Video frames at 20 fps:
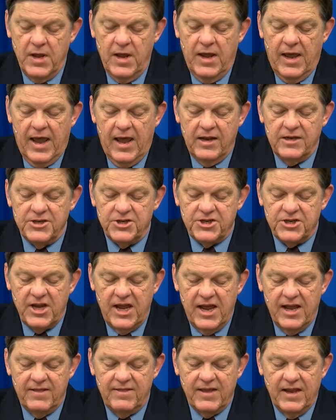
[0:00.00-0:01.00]
and
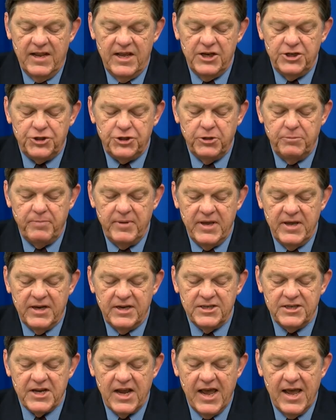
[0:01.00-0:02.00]
said that he should be
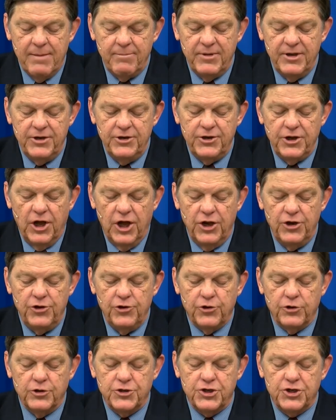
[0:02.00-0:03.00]
examined
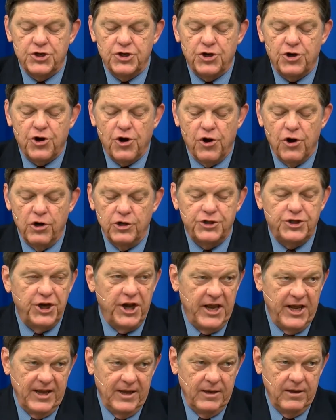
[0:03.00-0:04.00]
under
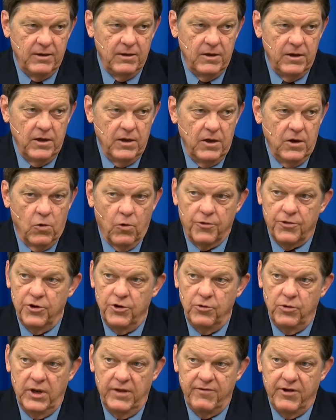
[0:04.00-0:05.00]
scourging, or the
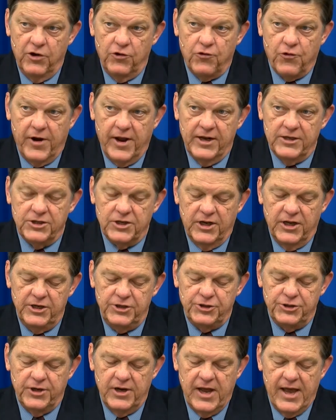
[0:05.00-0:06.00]
New Living
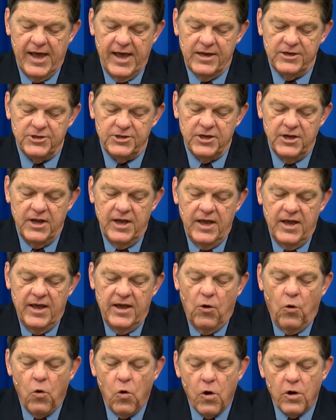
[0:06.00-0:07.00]
Translation has,
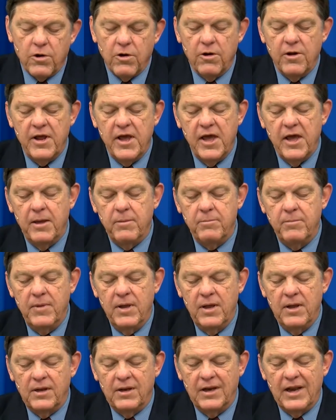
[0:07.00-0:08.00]
ordered him
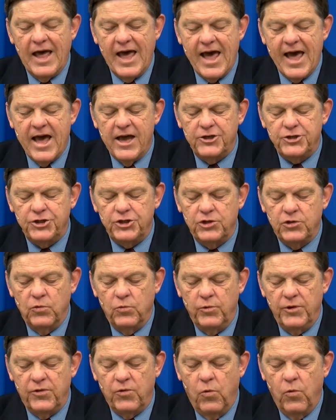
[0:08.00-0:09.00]
lashed
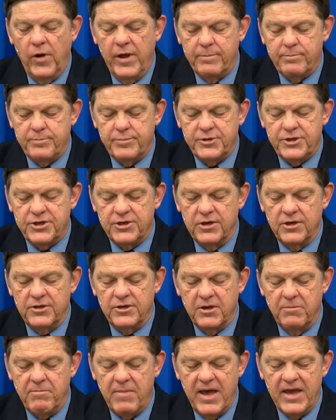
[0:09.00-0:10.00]
with whips
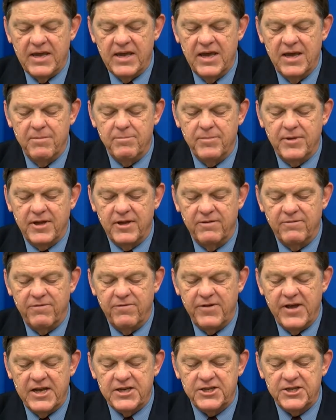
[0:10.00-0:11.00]
to make him
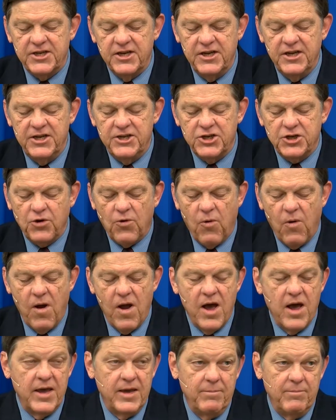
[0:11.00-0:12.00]
confess his
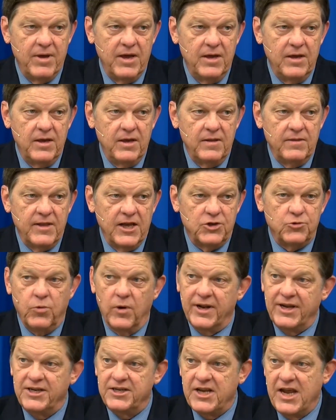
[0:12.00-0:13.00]
crime. That's
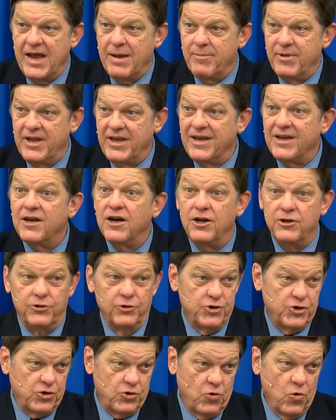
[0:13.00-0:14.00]
what examining under
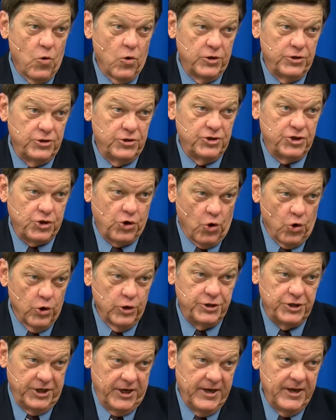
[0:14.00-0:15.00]

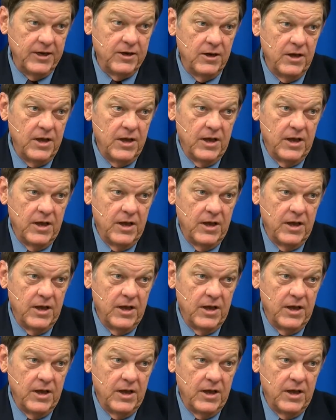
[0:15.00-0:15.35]
scourging